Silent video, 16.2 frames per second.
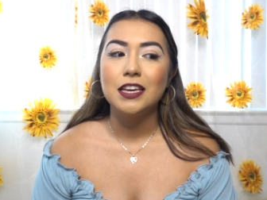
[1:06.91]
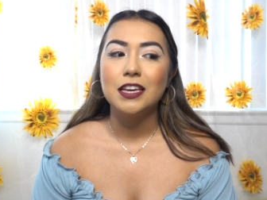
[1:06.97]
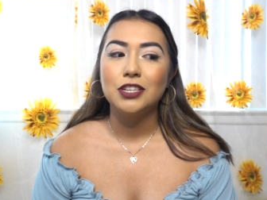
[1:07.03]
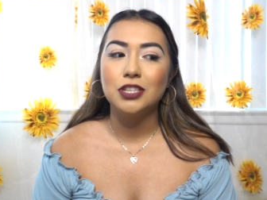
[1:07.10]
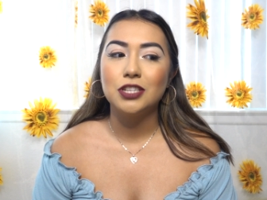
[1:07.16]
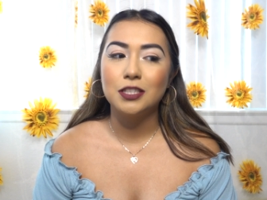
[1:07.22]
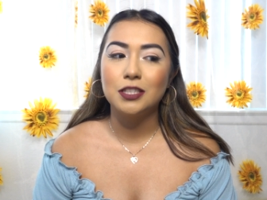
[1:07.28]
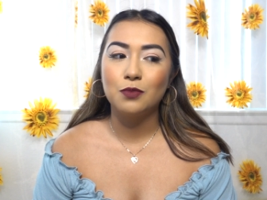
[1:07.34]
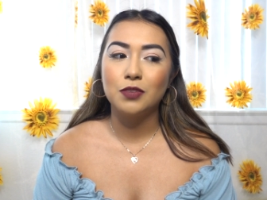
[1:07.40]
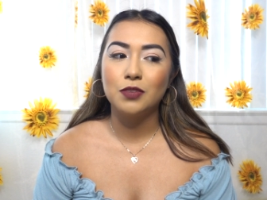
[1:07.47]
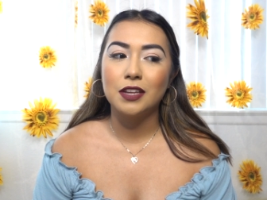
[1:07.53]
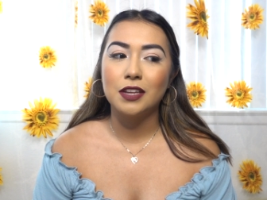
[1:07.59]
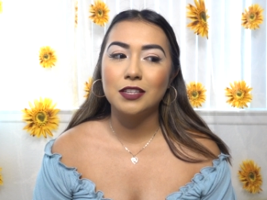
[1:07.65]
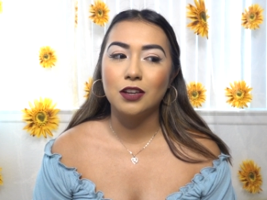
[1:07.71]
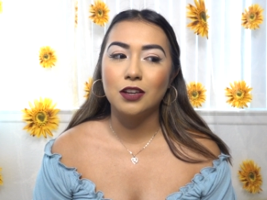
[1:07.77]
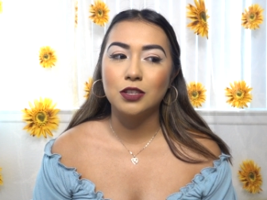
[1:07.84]
She's someone that I
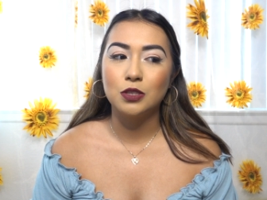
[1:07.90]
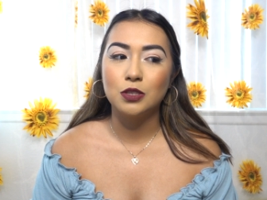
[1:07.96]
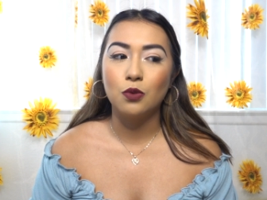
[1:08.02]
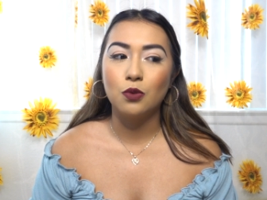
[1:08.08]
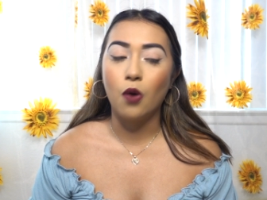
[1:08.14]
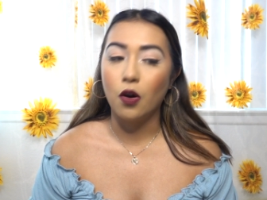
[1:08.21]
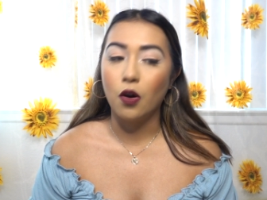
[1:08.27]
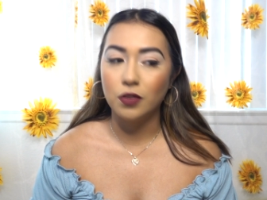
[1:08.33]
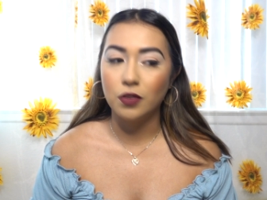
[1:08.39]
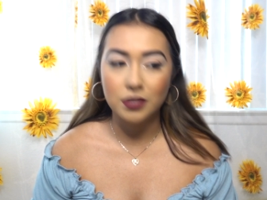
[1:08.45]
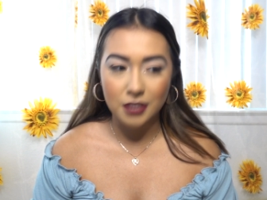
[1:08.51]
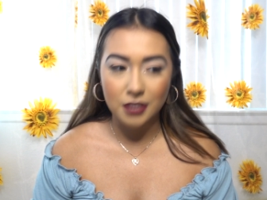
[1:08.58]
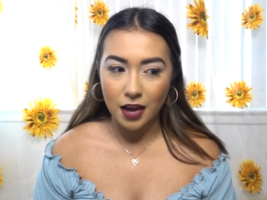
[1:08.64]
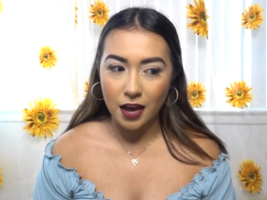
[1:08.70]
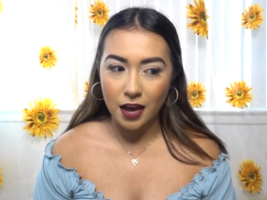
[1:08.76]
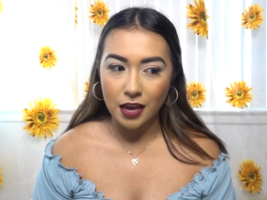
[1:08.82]
talk to all the
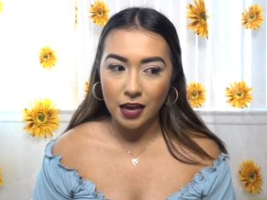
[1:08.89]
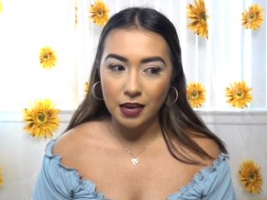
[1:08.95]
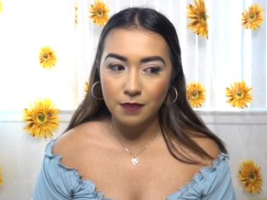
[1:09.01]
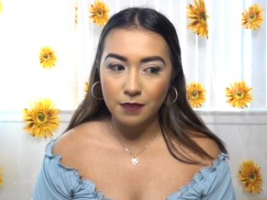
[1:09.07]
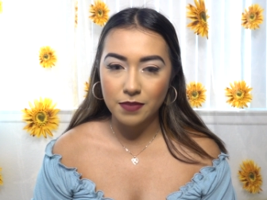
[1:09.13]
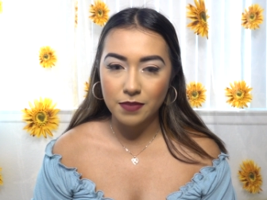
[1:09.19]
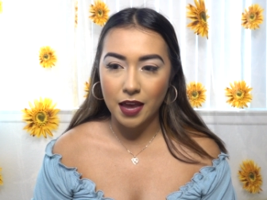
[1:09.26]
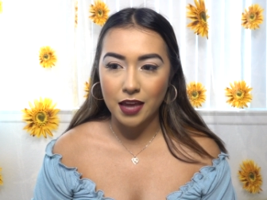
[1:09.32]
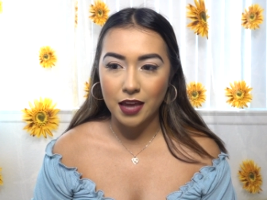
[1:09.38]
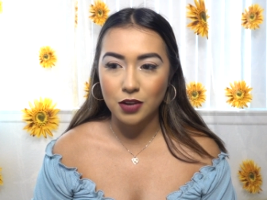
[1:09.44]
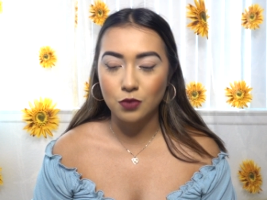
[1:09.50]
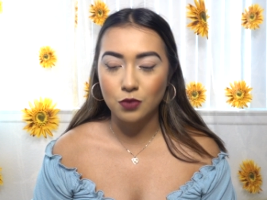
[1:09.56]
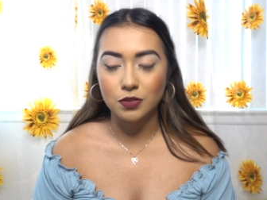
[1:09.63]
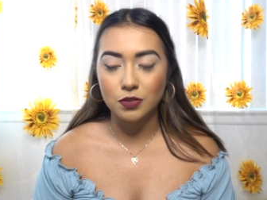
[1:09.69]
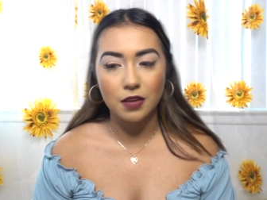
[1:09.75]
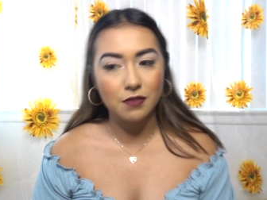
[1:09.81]
time, that
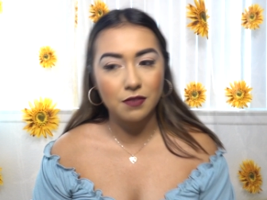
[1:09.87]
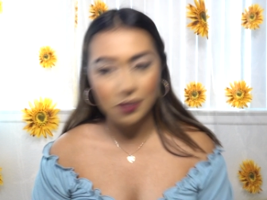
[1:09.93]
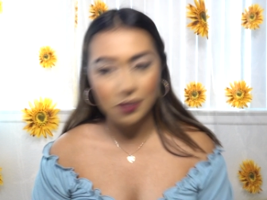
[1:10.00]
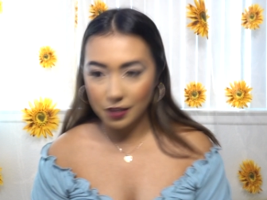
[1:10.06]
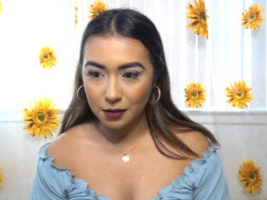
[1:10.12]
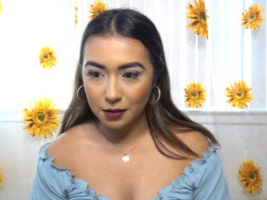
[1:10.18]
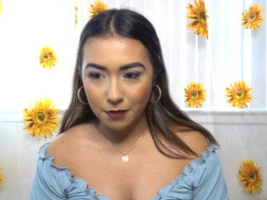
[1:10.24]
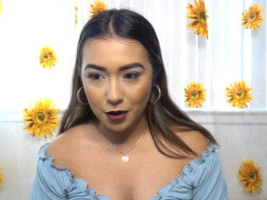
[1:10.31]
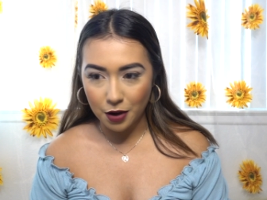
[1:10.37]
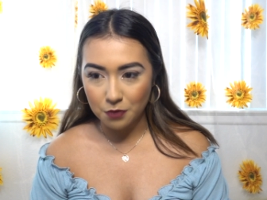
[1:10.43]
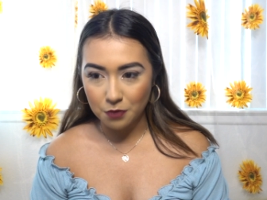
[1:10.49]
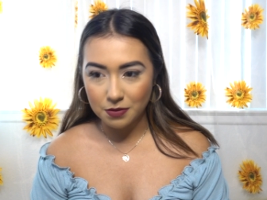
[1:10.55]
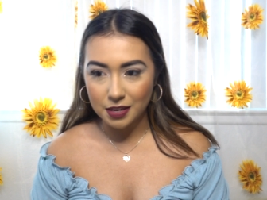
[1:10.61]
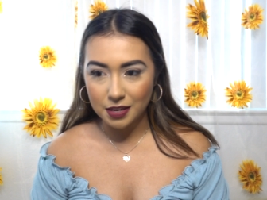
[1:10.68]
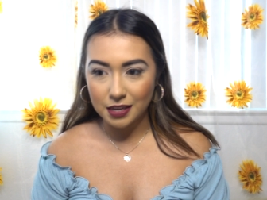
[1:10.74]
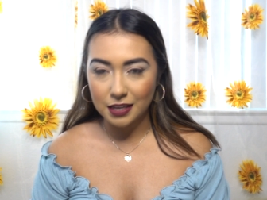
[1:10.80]
knows everything about
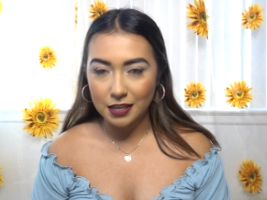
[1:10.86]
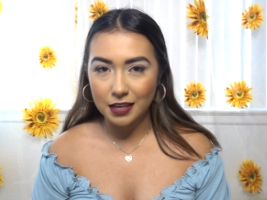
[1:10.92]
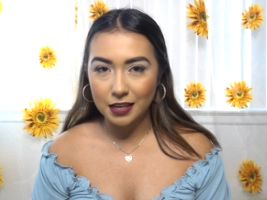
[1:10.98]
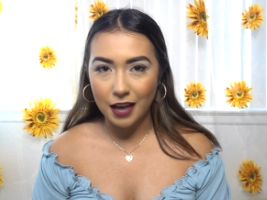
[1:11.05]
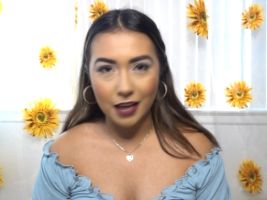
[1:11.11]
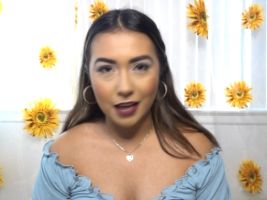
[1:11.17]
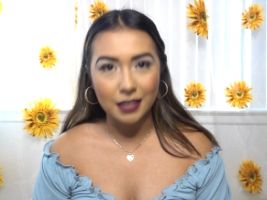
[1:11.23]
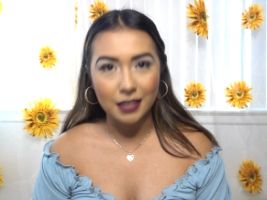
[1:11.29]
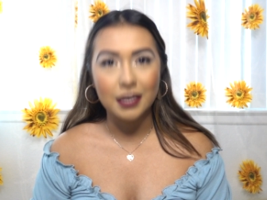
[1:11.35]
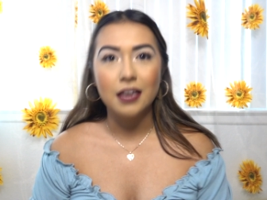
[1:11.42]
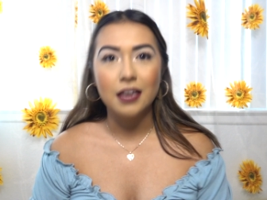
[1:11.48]
me. I